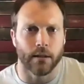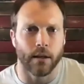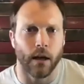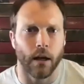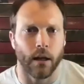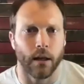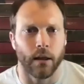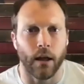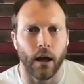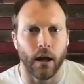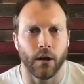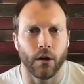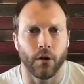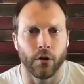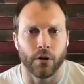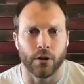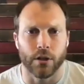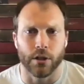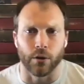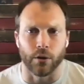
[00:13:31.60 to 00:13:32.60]
Uh, I know
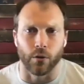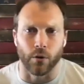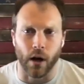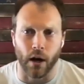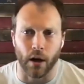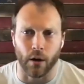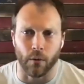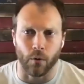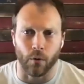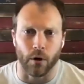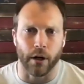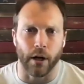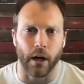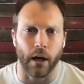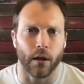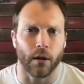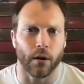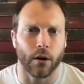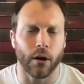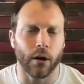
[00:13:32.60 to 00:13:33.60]
they're still kind of working.
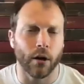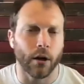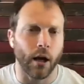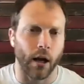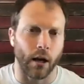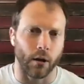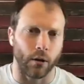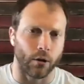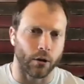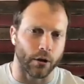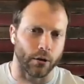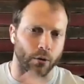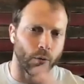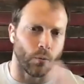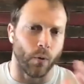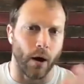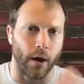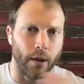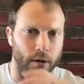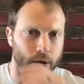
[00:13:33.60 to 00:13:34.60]
They're going to kind of look at the
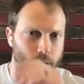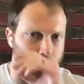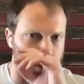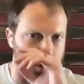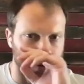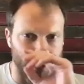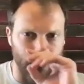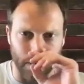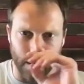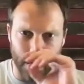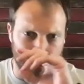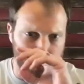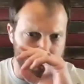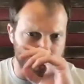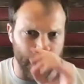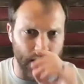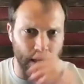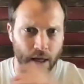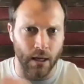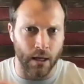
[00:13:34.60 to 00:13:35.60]
weather too and
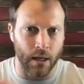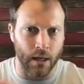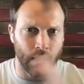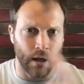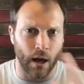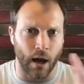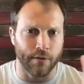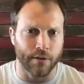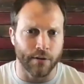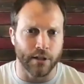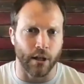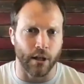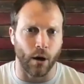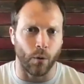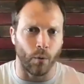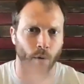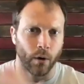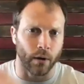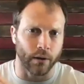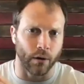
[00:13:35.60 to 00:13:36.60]
see. Obviously, they
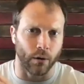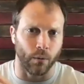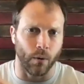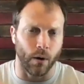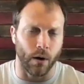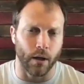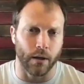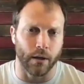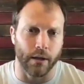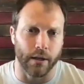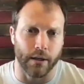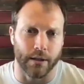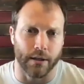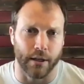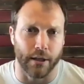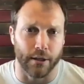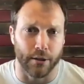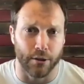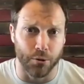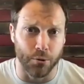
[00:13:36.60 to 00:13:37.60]
don't want the uh, it to
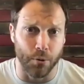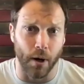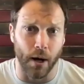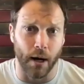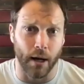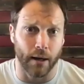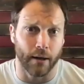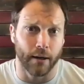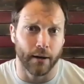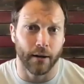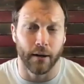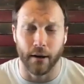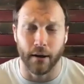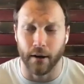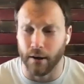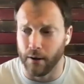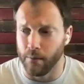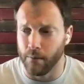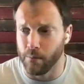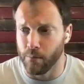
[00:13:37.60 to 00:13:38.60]
get too hot
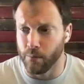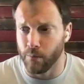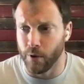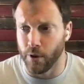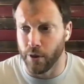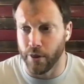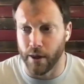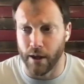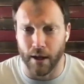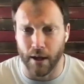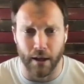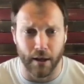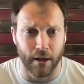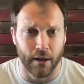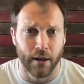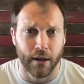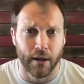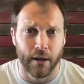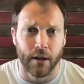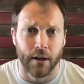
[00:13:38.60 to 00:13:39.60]
um, with that.
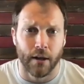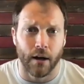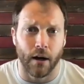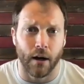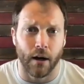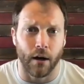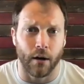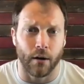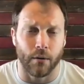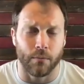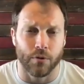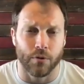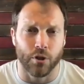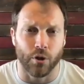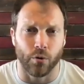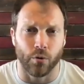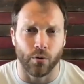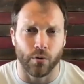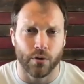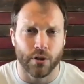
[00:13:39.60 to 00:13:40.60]
Um,
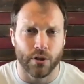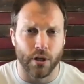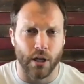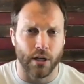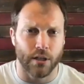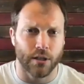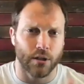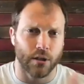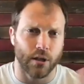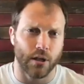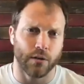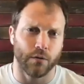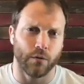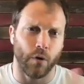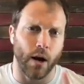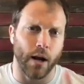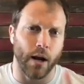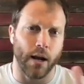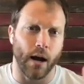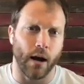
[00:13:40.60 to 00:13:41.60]
so it's, it's, it
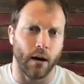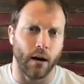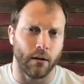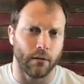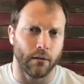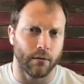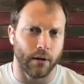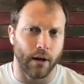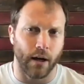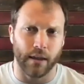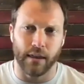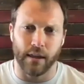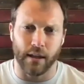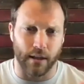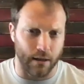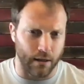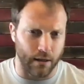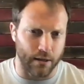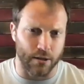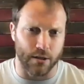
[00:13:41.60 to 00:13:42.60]
right now, I think,
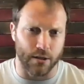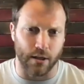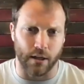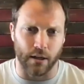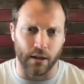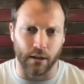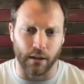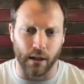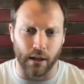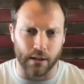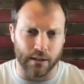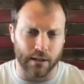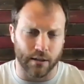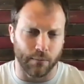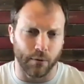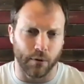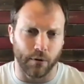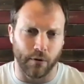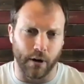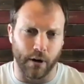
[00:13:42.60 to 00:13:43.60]
like you said,
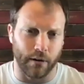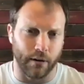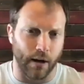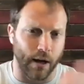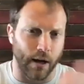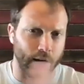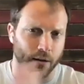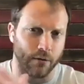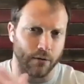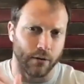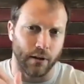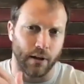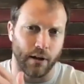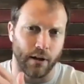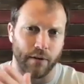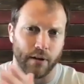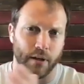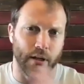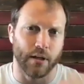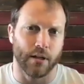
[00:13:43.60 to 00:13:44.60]
somewhere around nine to
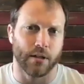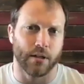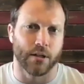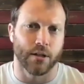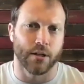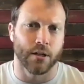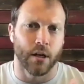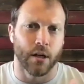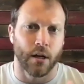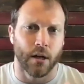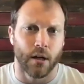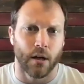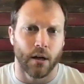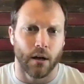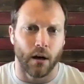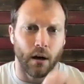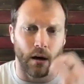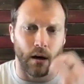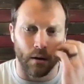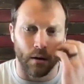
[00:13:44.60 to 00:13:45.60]
11 ish.
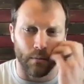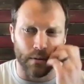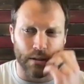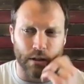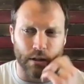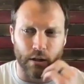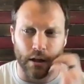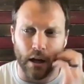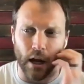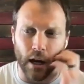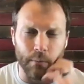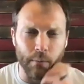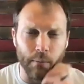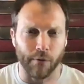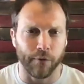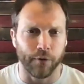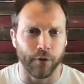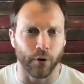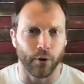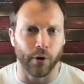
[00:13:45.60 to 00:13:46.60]
Um, it's going to kind of be
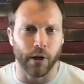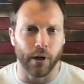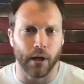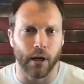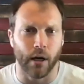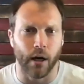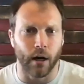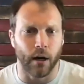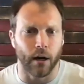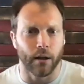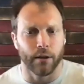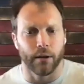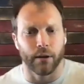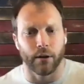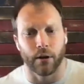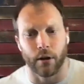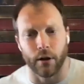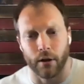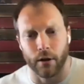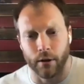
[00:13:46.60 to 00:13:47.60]
fluid. Uh, they're
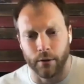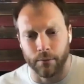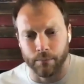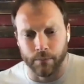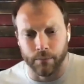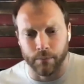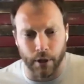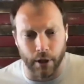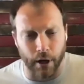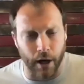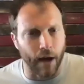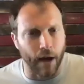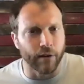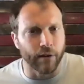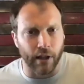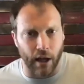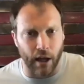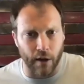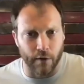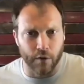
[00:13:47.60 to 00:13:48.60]
going to, they're going to have it
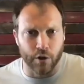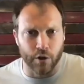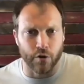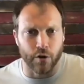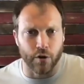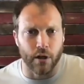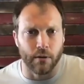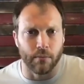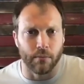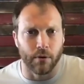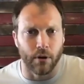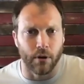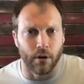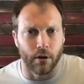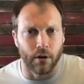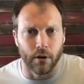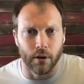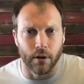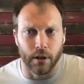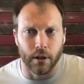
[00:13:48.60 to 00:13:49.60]
live streamed
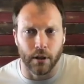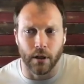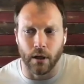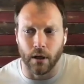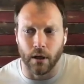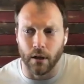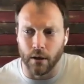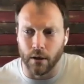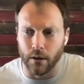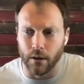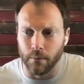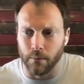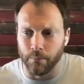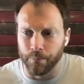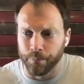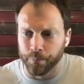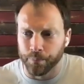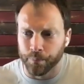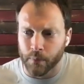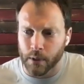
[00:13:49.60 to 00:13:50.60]
on, um,
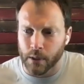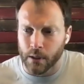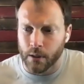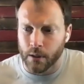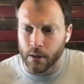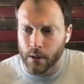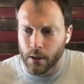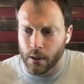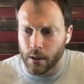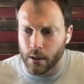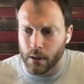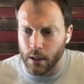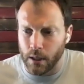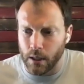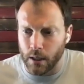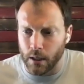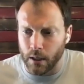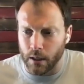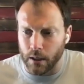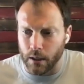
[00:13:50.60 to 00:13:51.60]

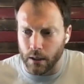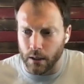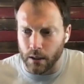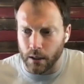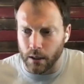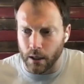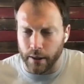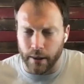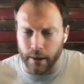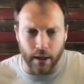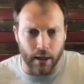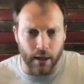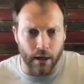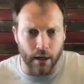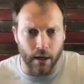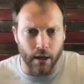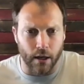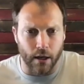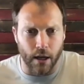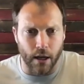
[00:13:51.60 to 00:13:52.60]
the, uh, I think
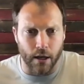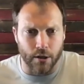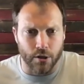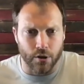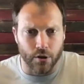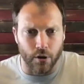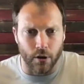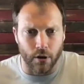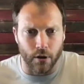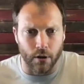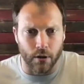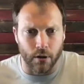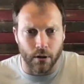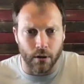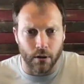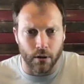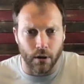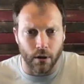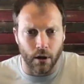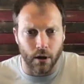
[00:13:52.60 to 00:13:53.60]
get headstrong.
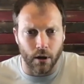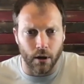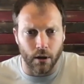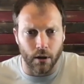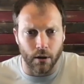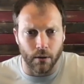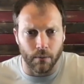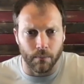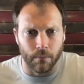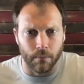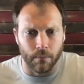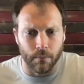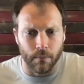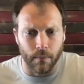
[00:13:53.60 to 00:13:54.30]
Um,